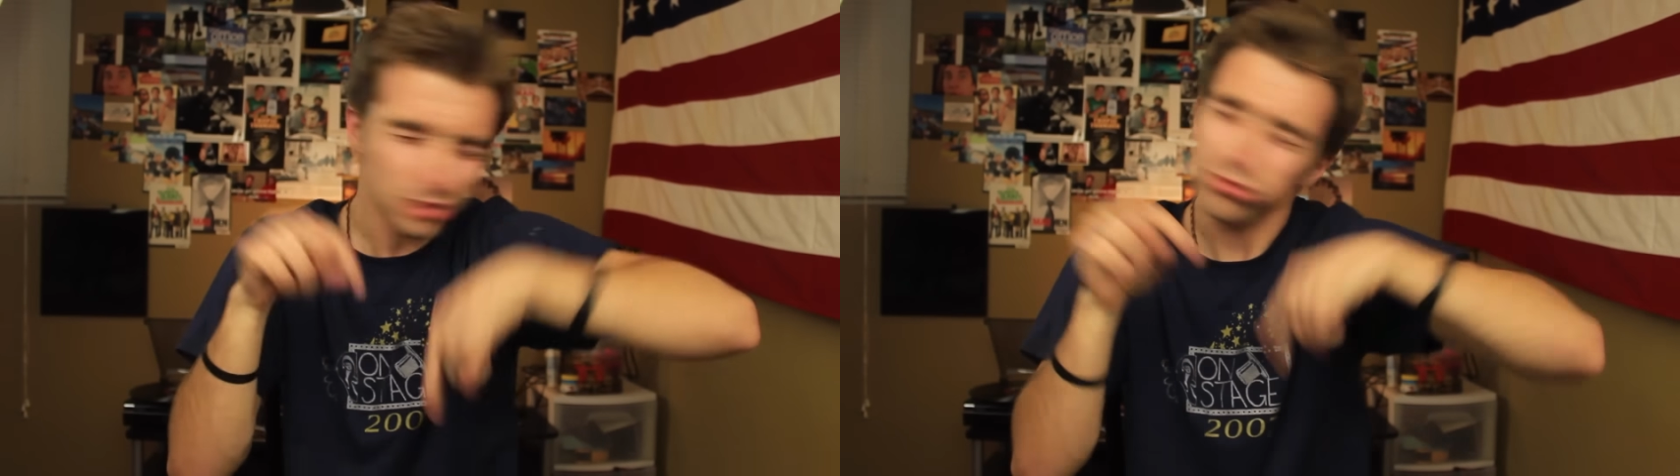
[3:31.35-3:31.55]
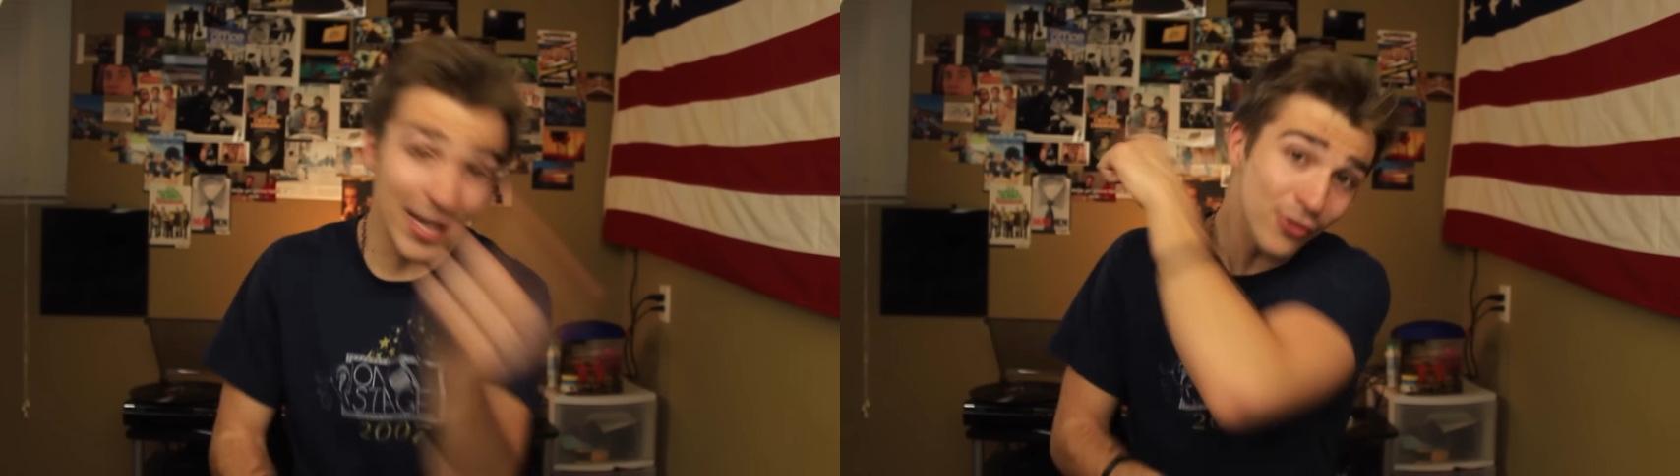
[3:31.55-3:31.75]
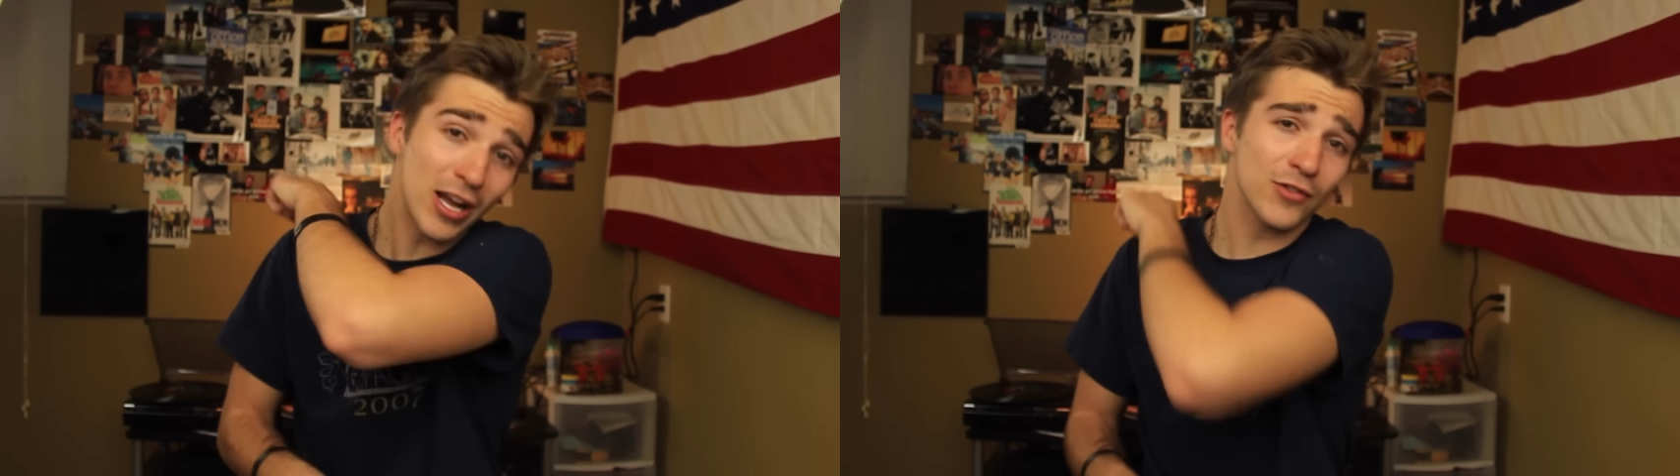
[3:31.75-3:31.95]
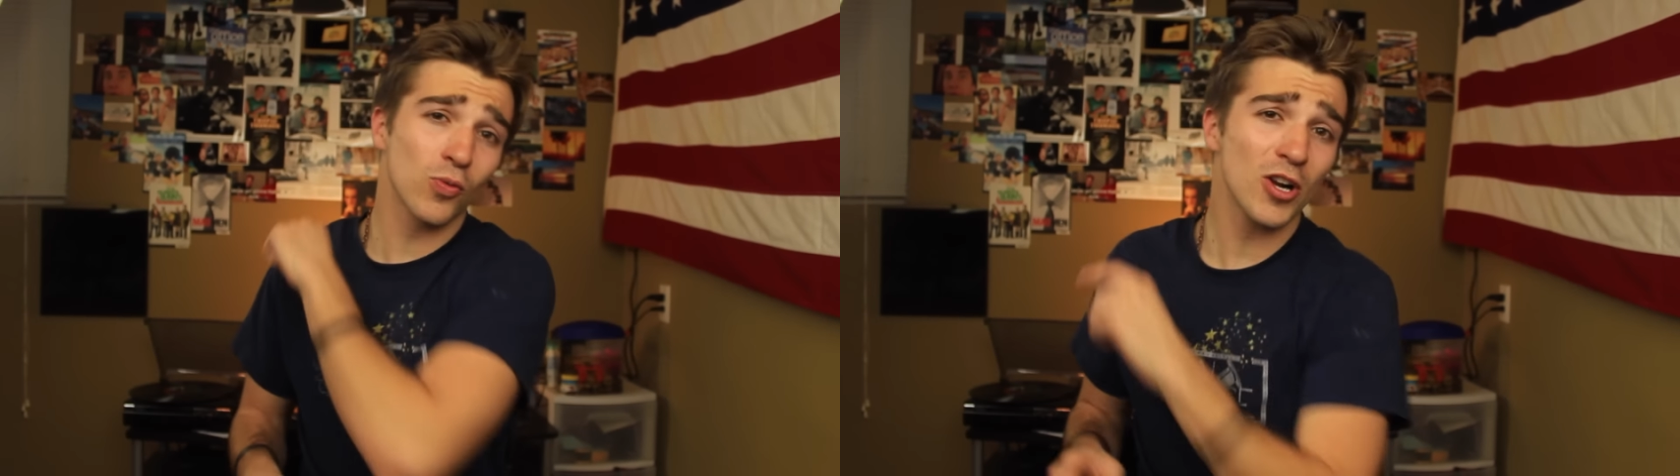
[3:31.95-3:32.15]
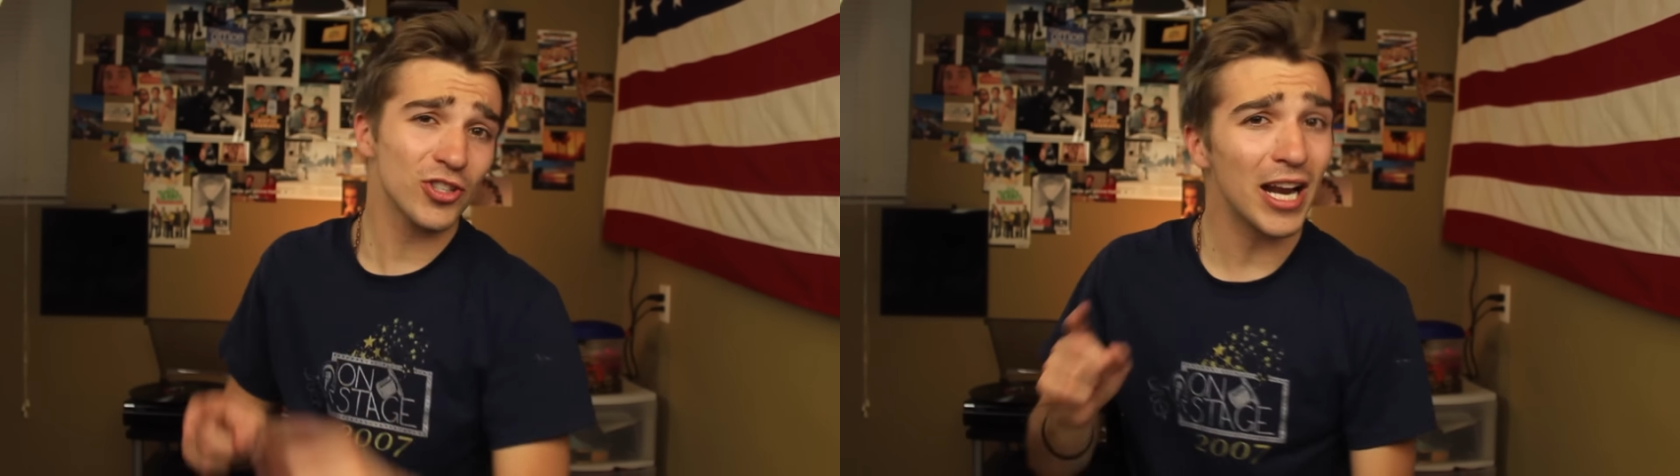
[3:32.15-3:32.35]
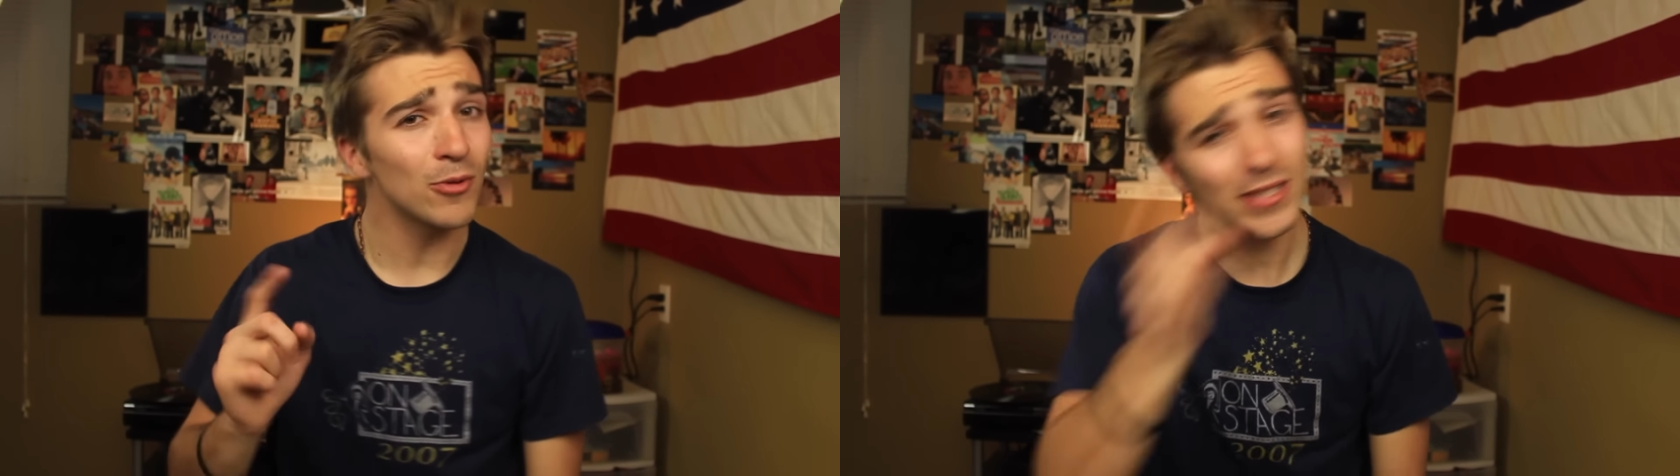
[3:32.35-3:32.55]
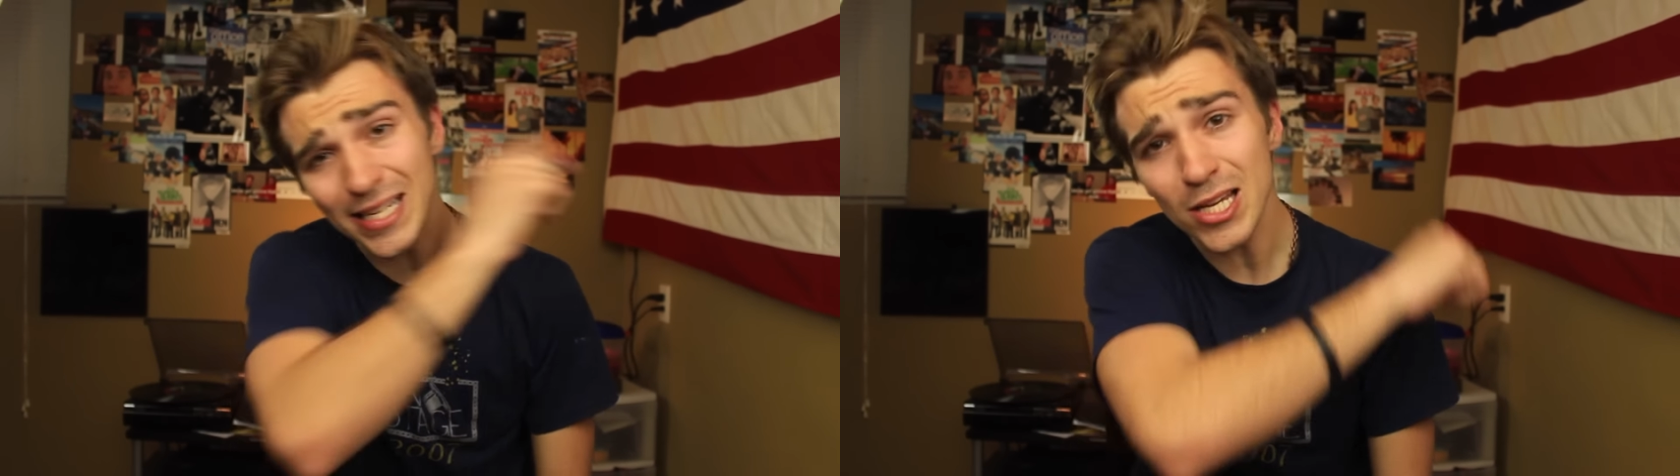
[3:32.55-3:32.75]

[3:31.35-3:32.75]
Thank you guys for watching, and I will see